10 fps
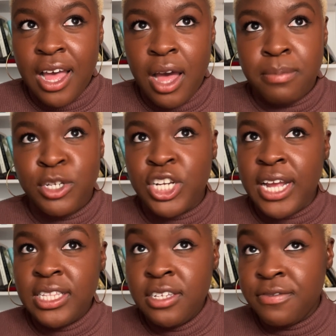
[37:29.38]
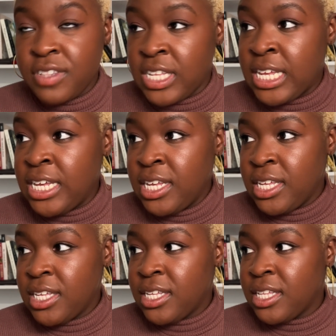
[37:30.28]
objectively,
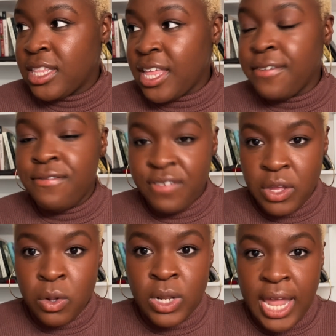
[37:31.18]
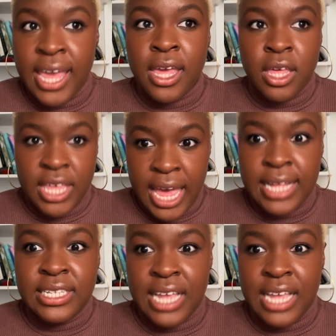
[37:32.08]
they feel like, yes,